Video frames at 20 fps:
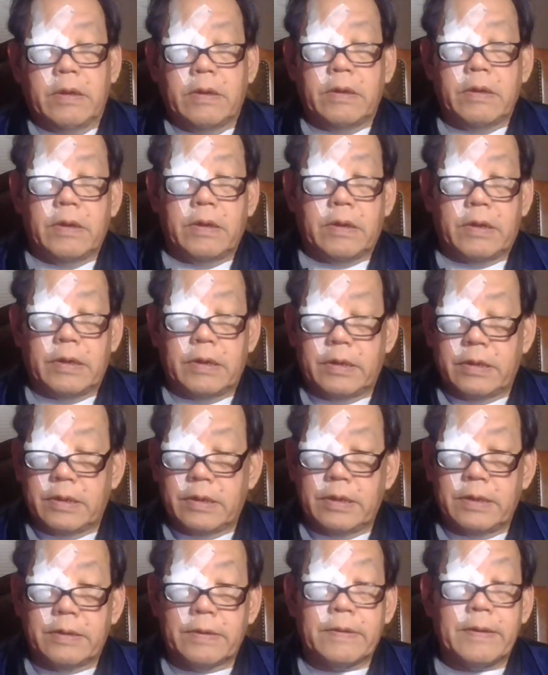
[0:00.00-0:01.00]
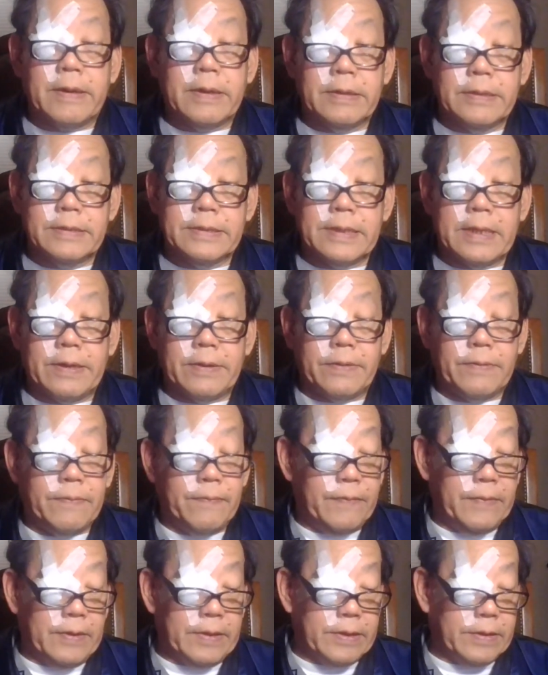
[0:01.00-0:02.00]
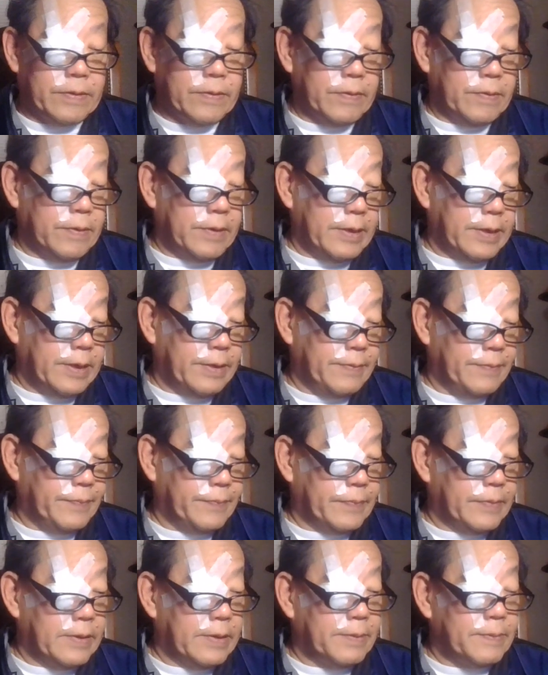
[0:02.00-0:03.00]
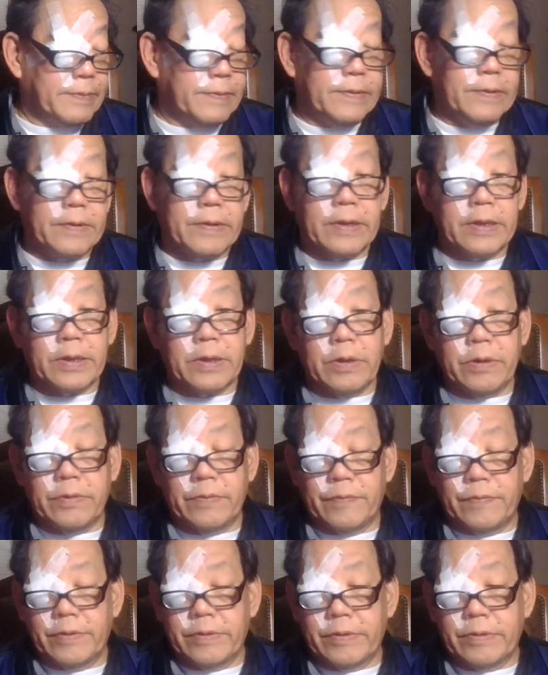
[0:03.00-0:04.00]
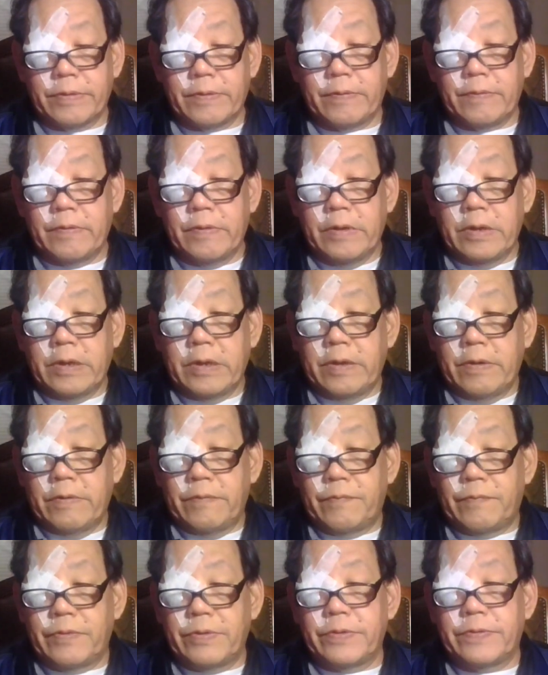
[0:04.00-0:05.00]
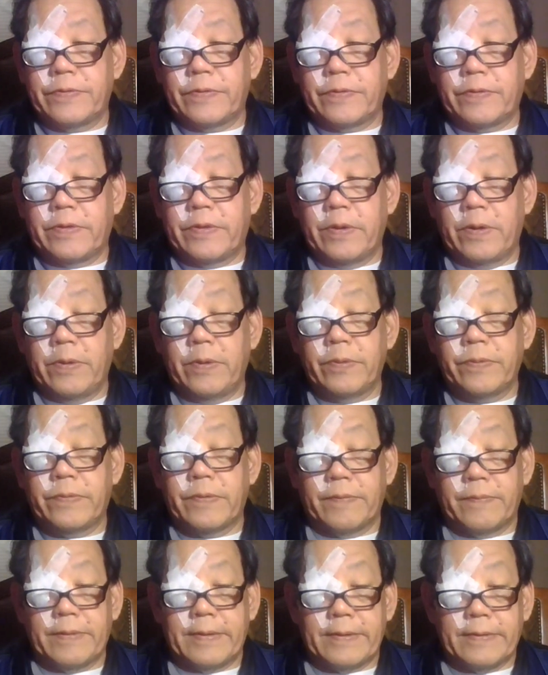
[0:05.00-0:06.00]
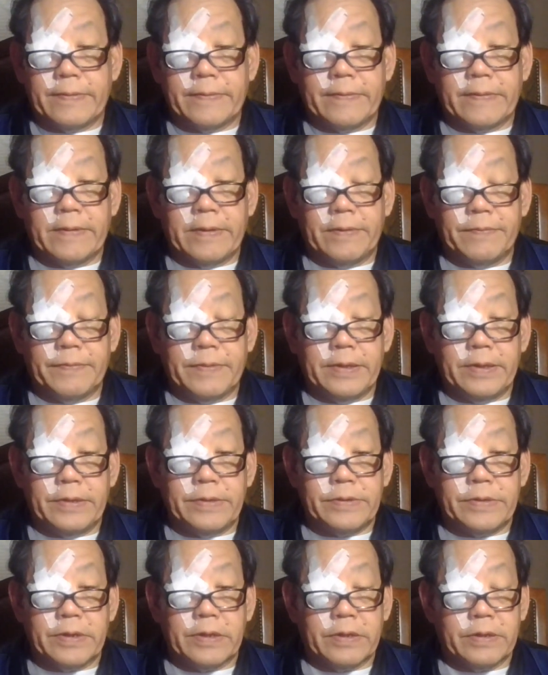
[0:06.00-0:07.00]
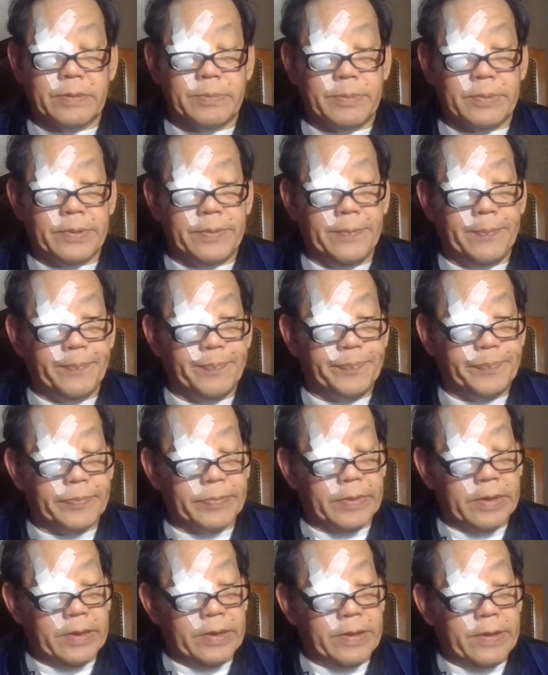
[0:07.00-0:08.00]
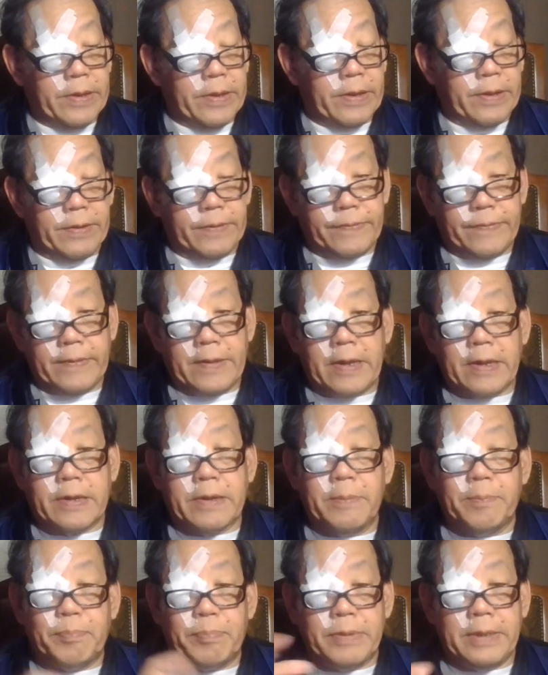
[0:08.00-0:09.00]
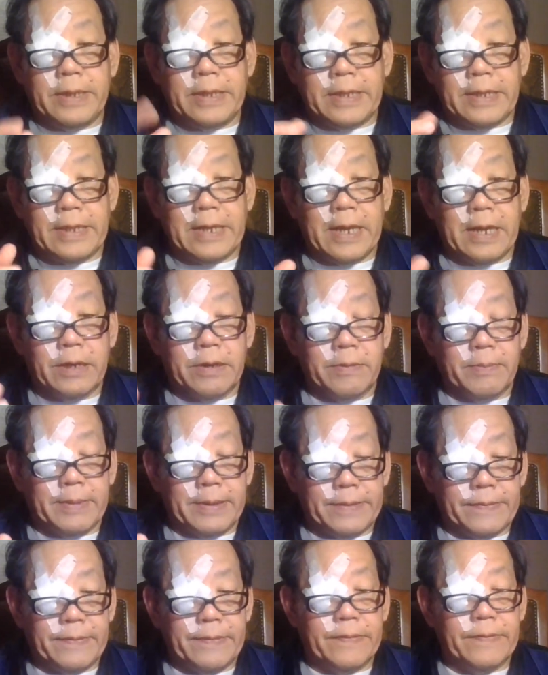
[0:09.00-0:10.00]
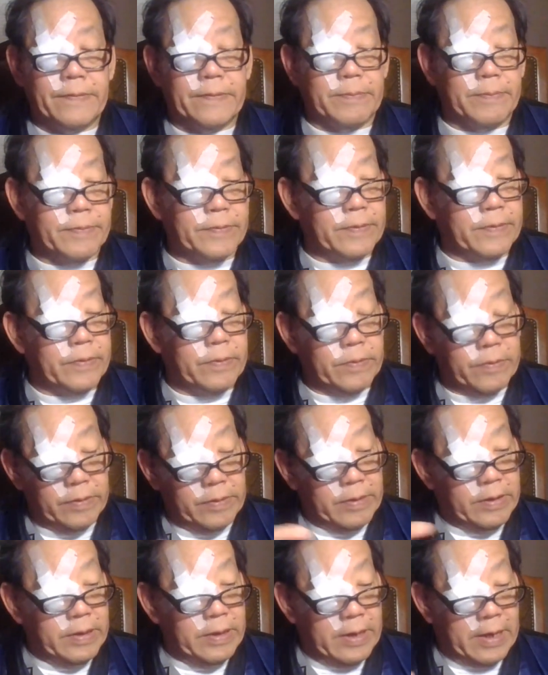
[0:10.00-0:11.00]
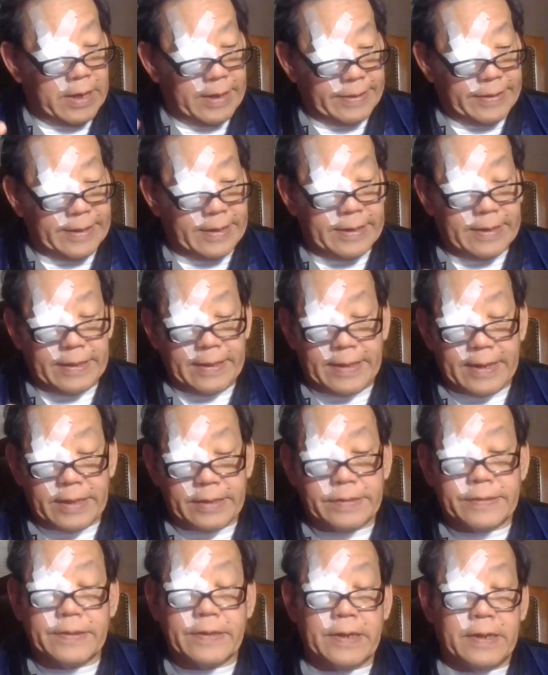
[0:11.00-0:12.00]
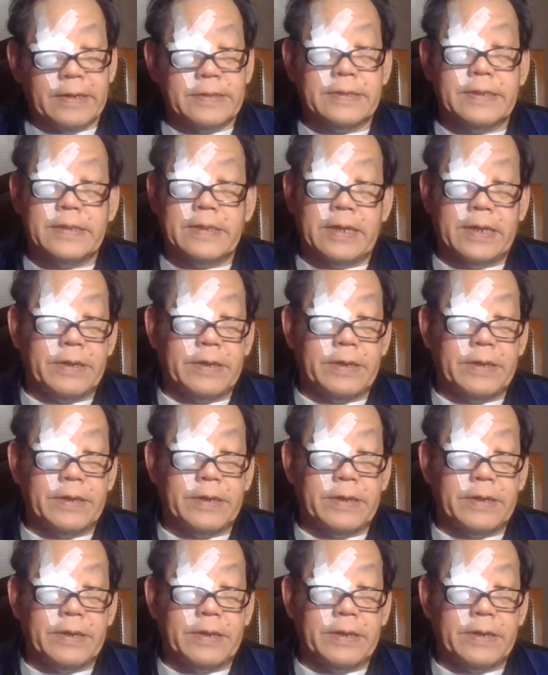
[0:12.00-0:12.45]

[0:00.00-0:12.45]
Oh, Uncle Al was not feeling too hot. And I'm still getting over the first dose of that stuff, the injectable. It's not completely out of my system, so I think that's caused it.